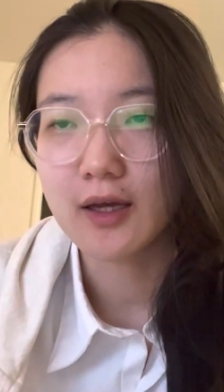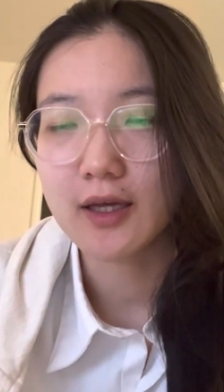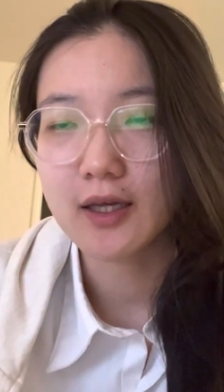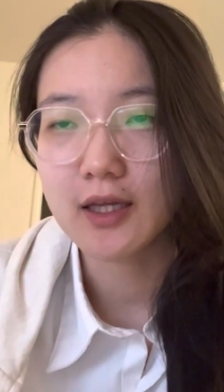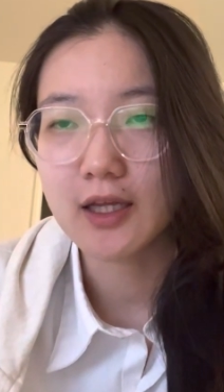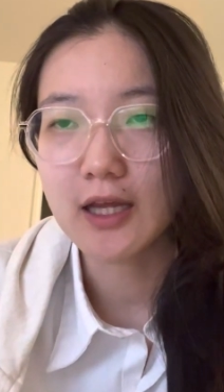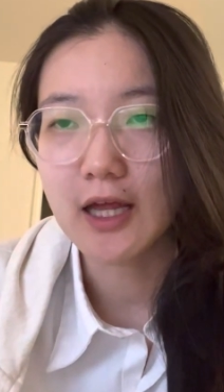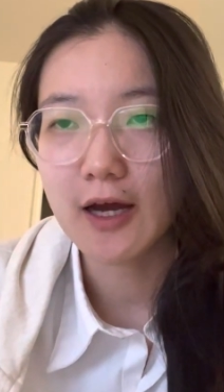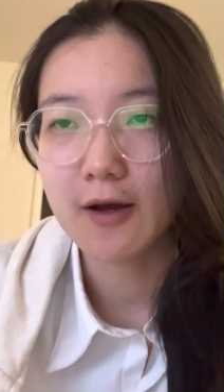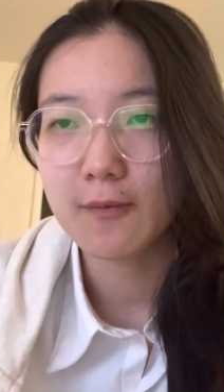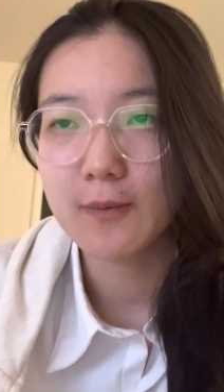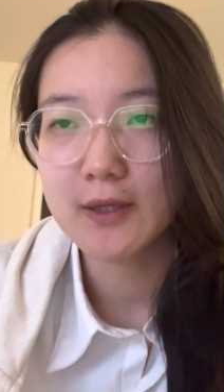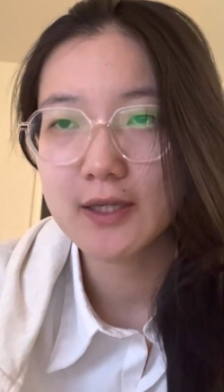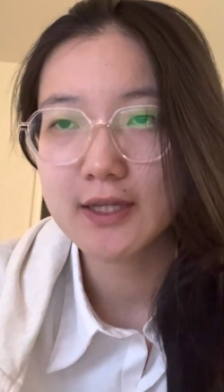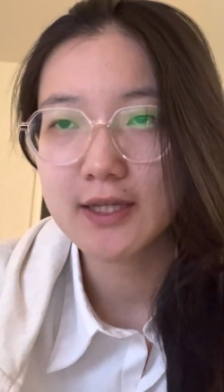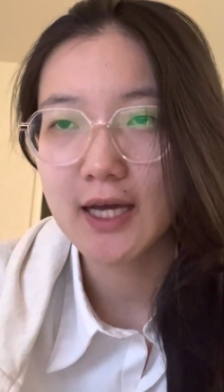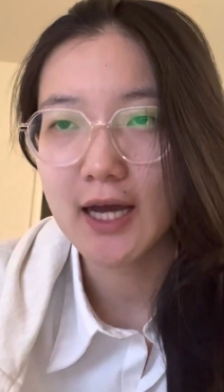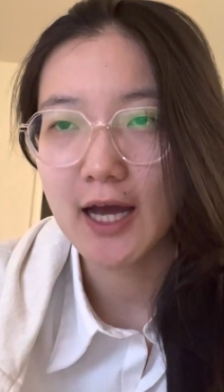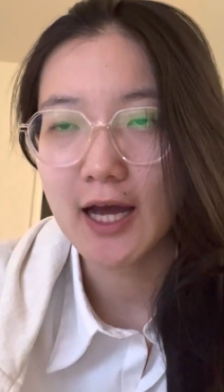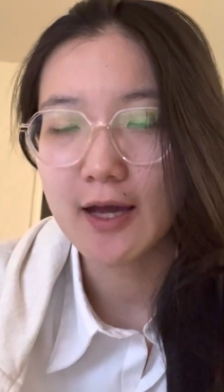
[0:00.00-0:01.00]

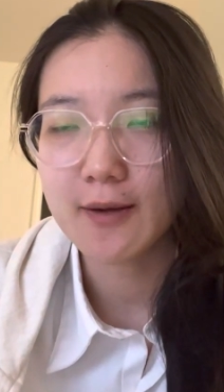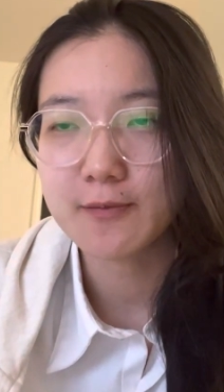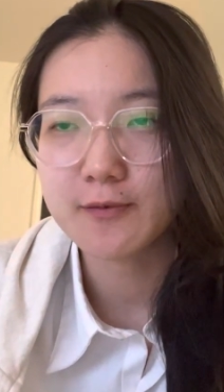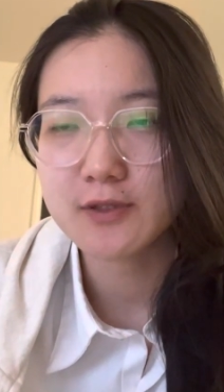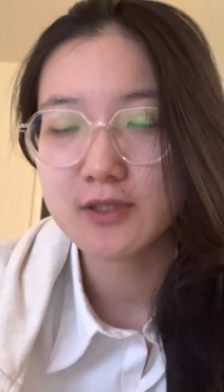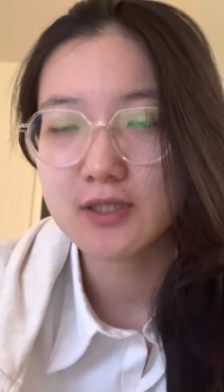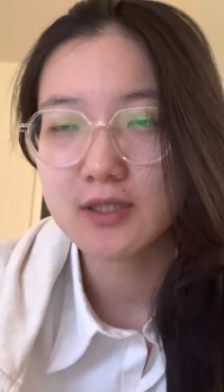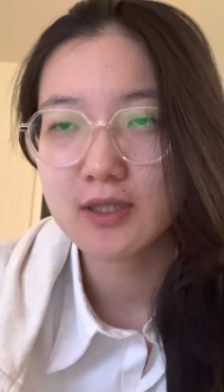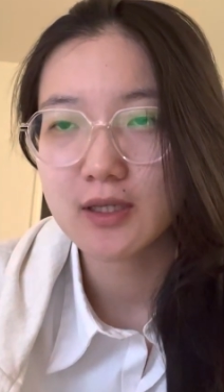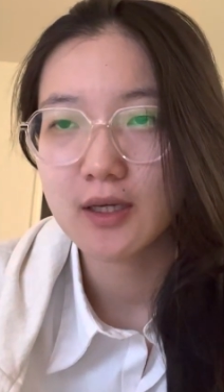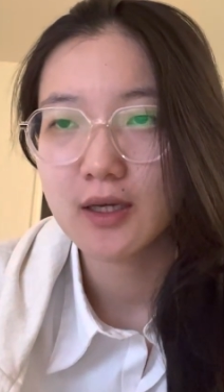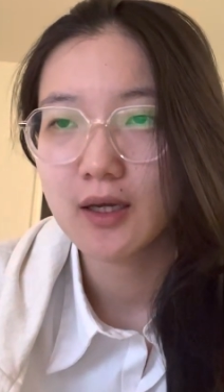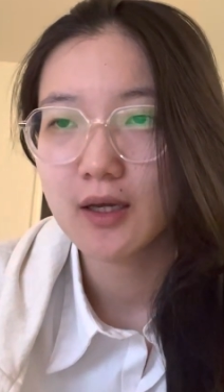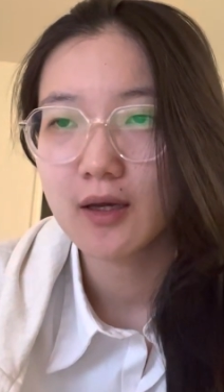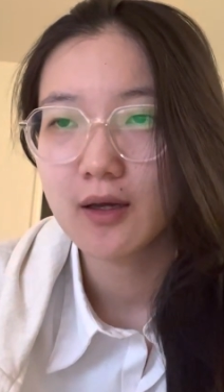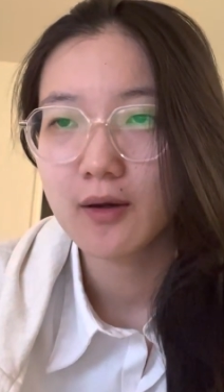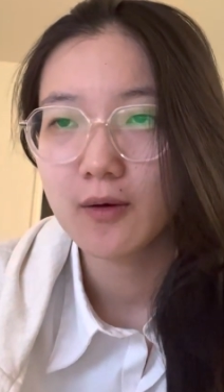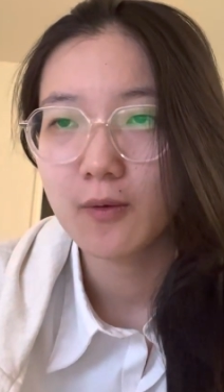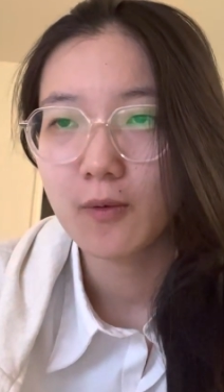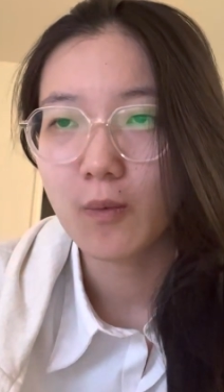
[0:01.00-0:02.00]
11 times
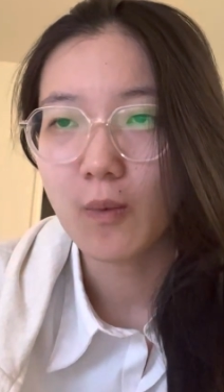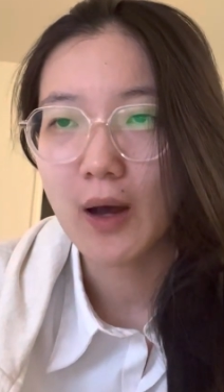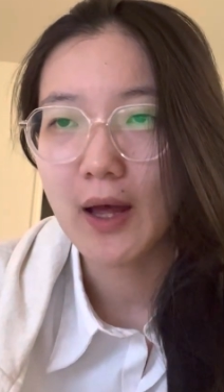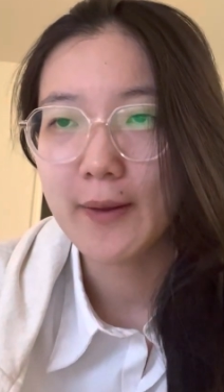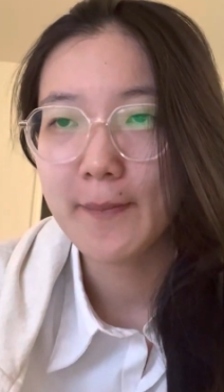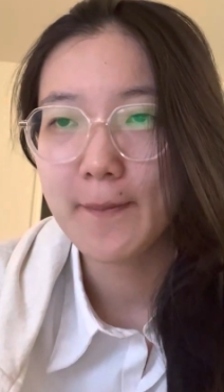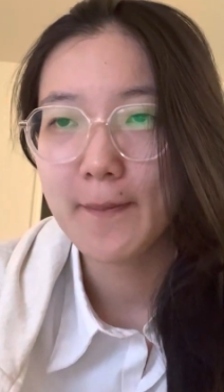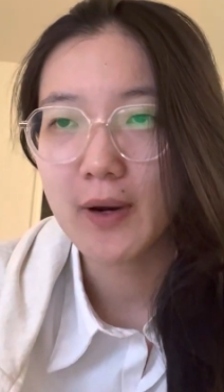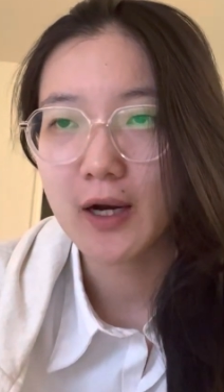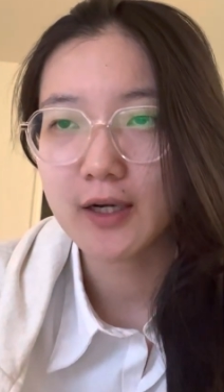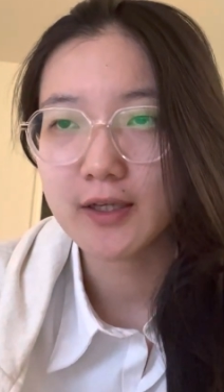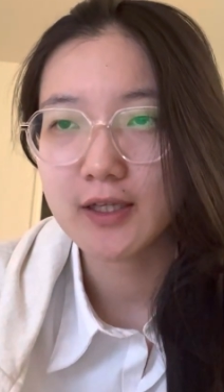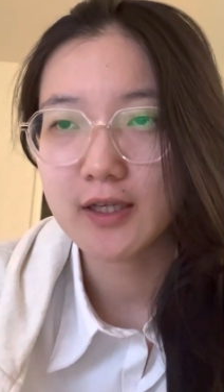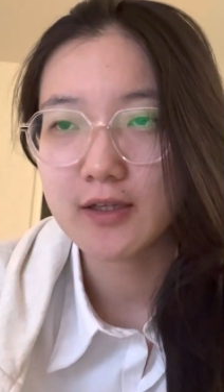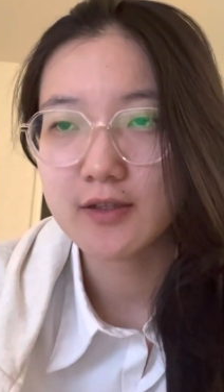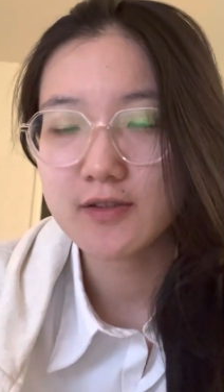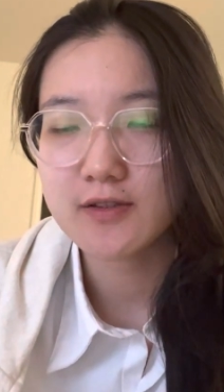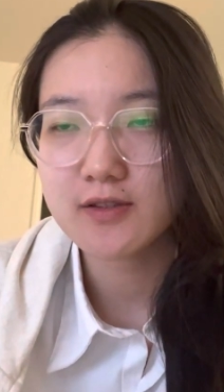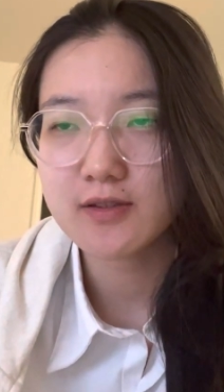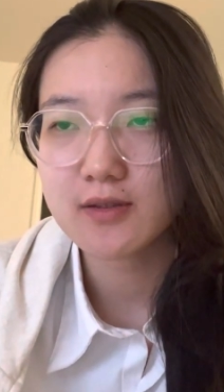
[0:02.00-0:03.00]
1
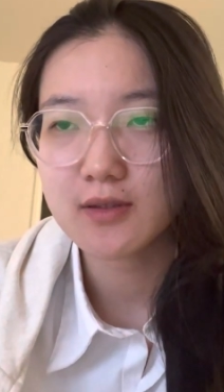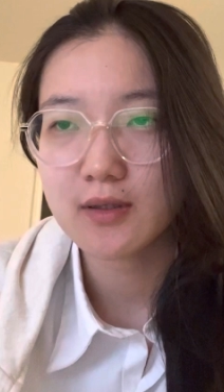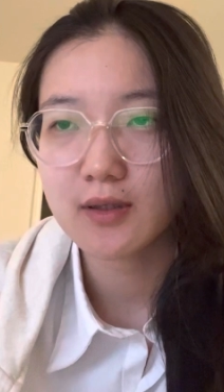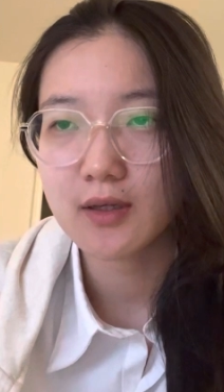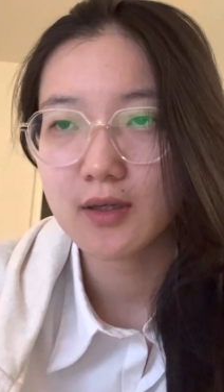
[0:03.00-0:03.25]
minus